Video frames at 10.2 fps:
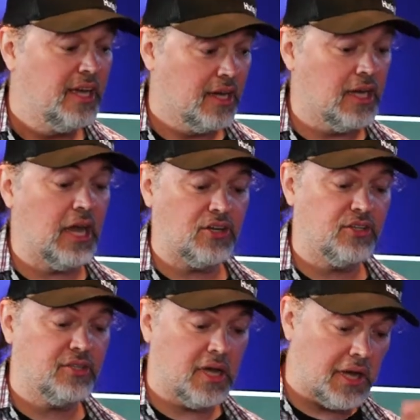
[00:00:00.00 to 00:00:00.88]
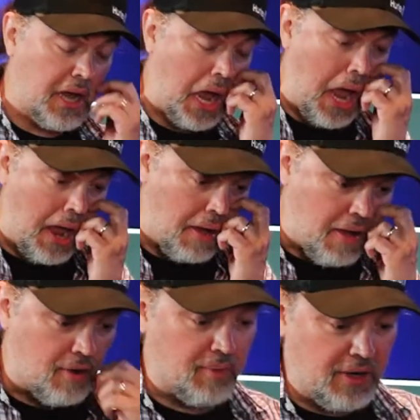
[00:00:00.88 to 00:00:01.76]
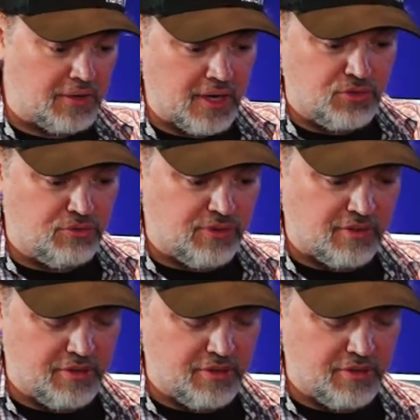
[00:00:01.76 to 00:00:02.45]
And I actually saw a guy around not too far